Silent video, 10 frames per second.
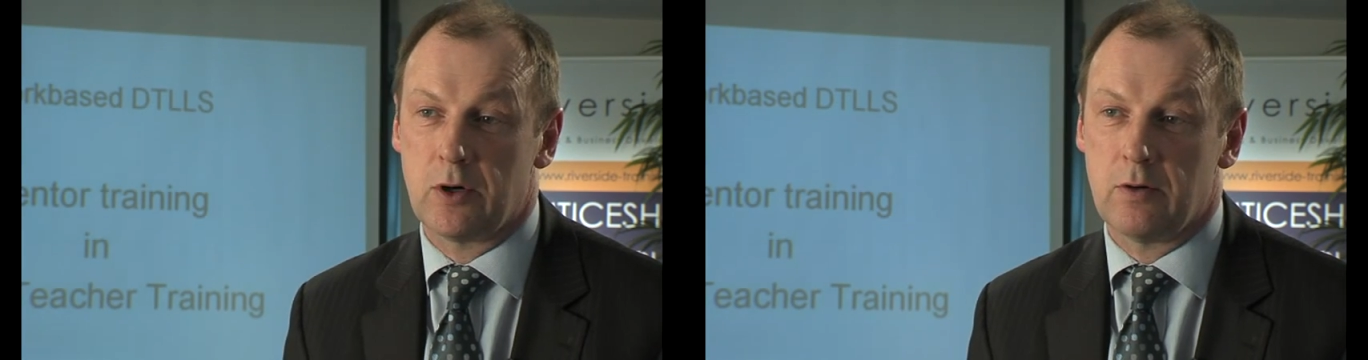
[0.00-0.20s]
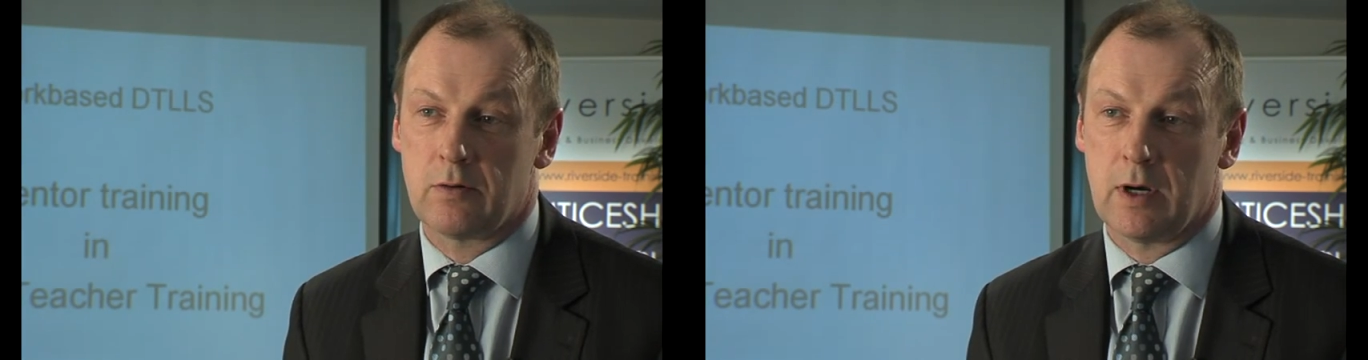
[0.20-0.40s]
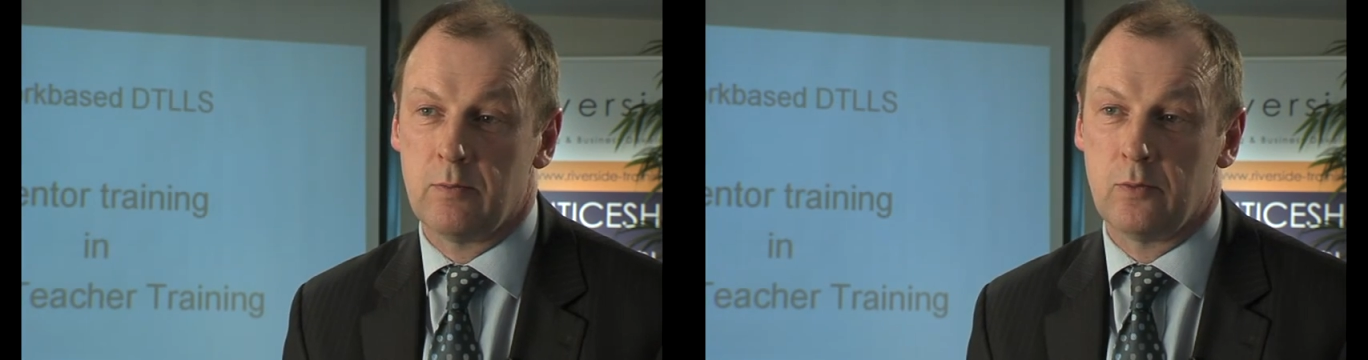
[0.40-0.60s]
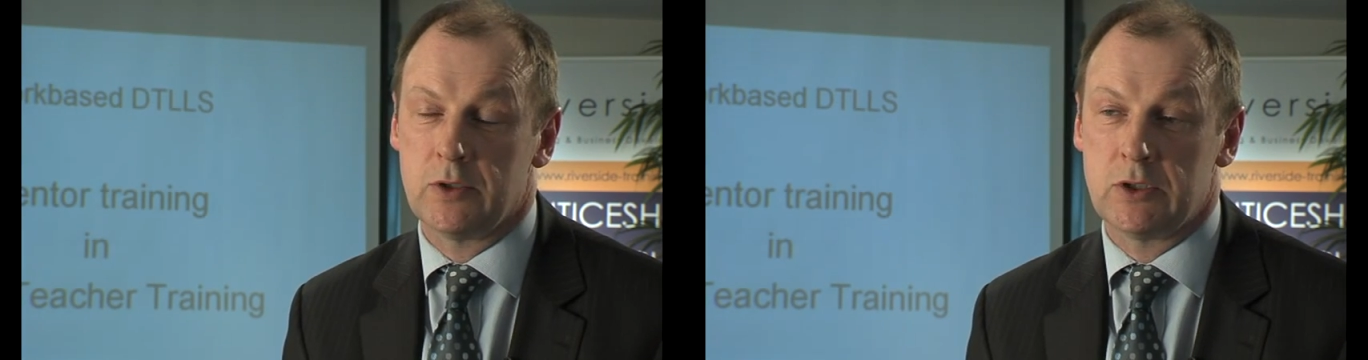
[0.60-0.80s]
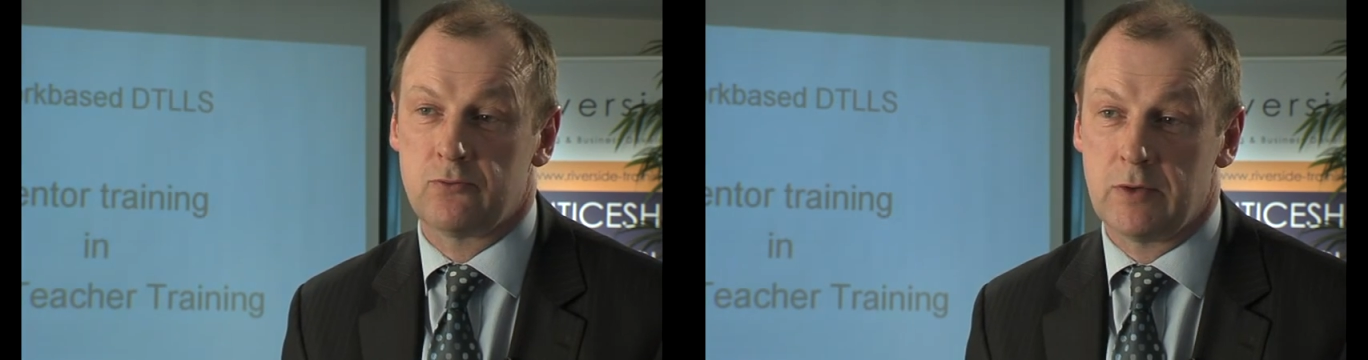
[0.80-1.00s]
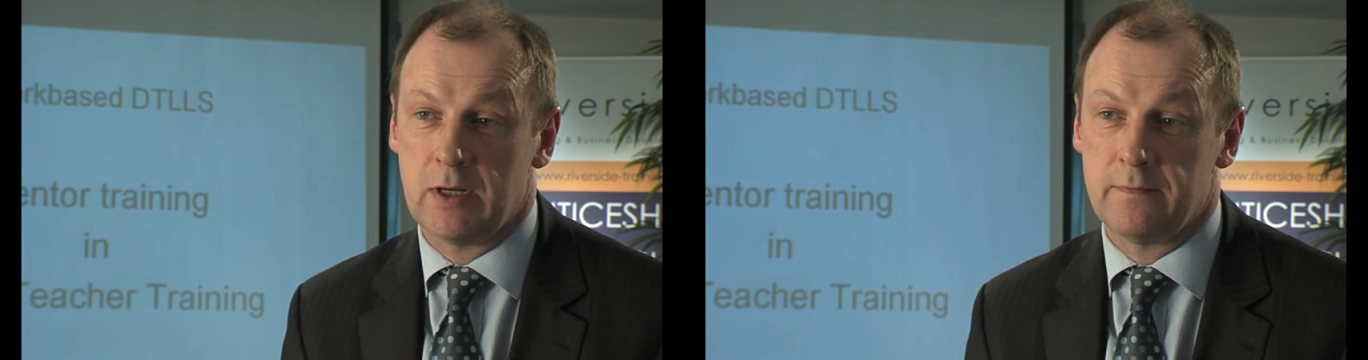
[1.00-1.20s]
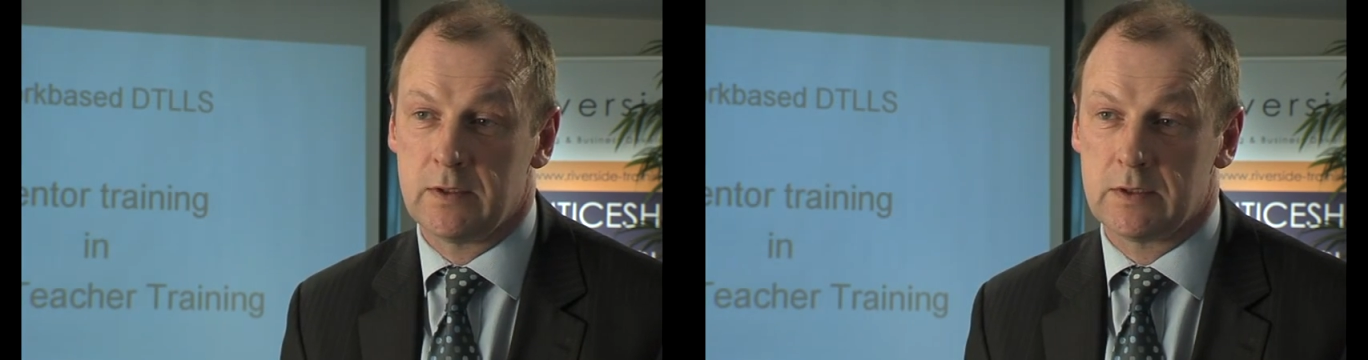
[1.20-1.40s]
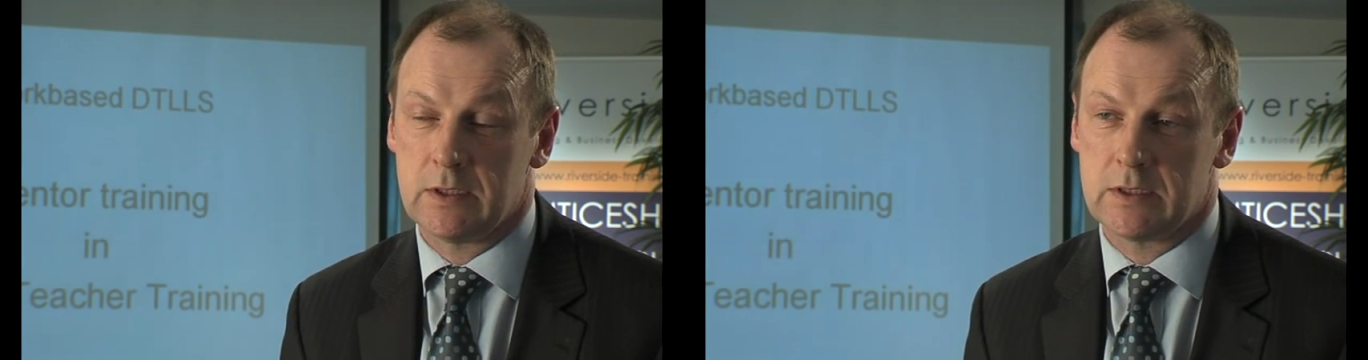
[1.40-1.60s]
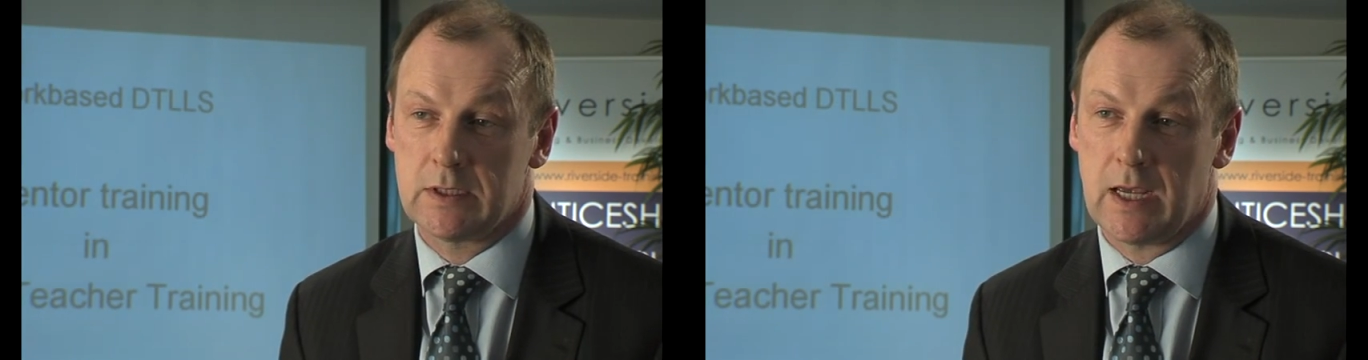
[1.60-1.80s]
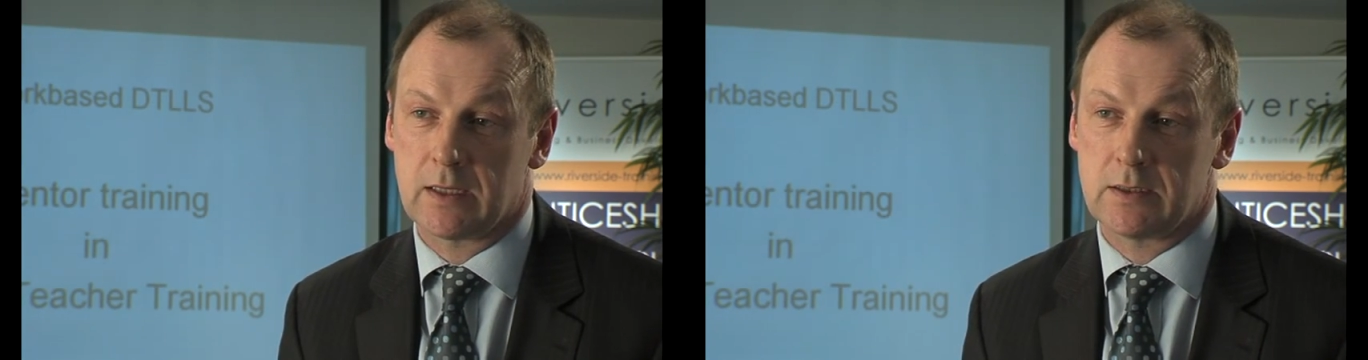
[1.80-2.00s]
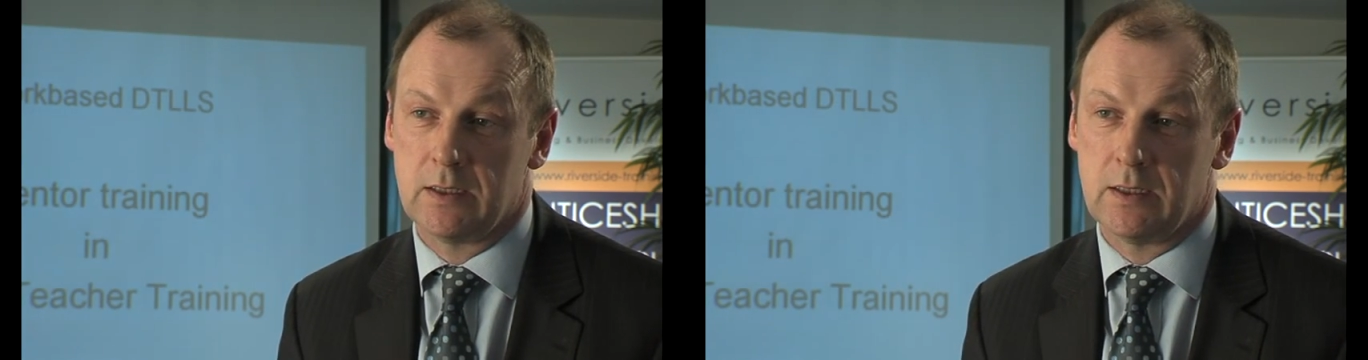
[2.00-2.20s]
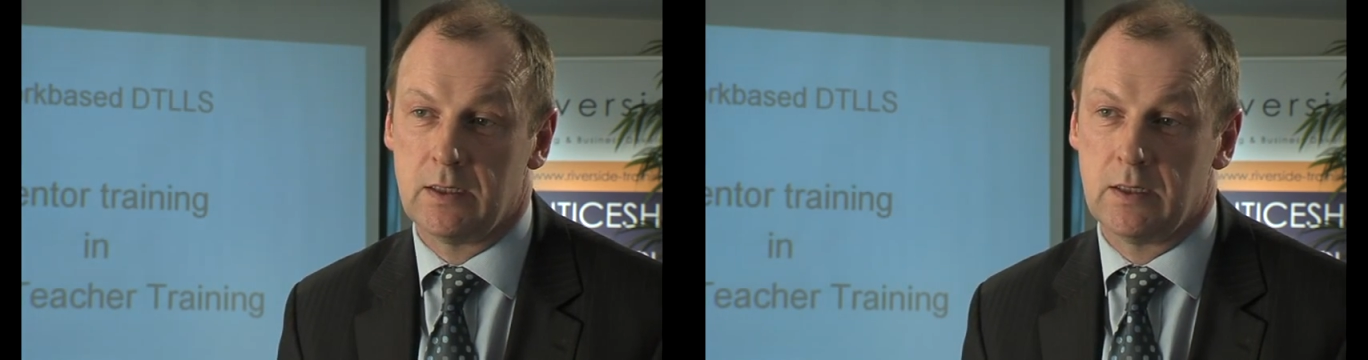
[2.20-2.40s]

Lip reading: programme which is relevant to the sector,